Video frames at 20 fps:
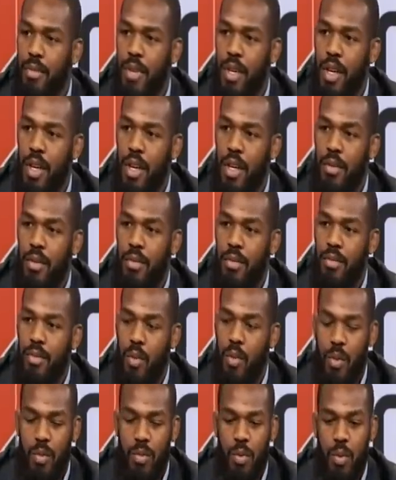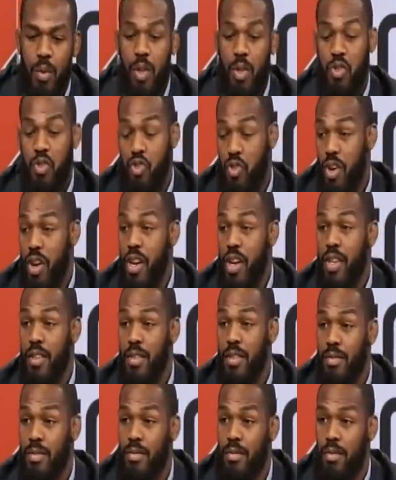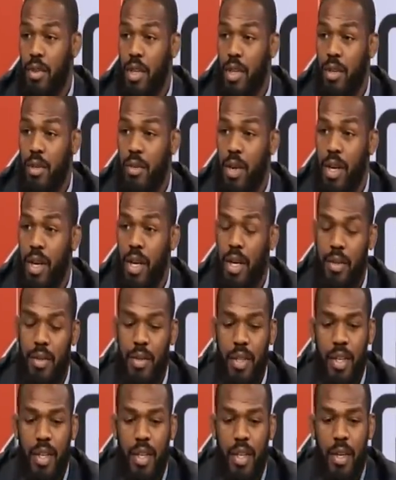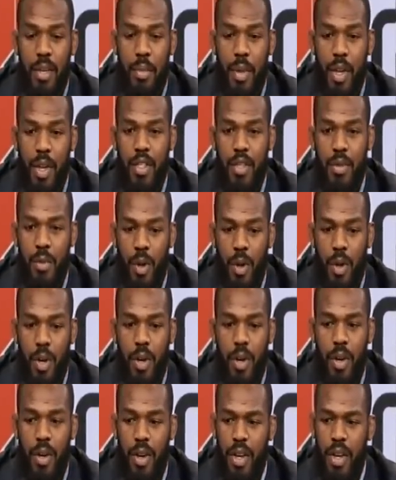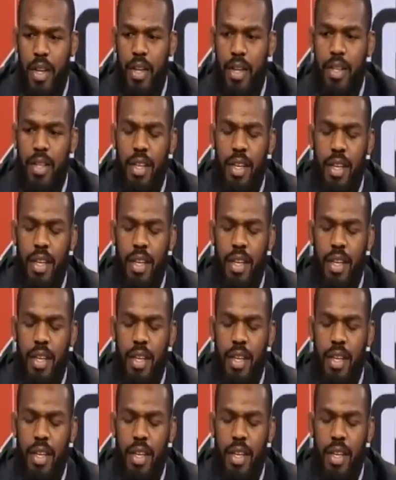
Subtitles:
well, train, you know, while being a smoker, and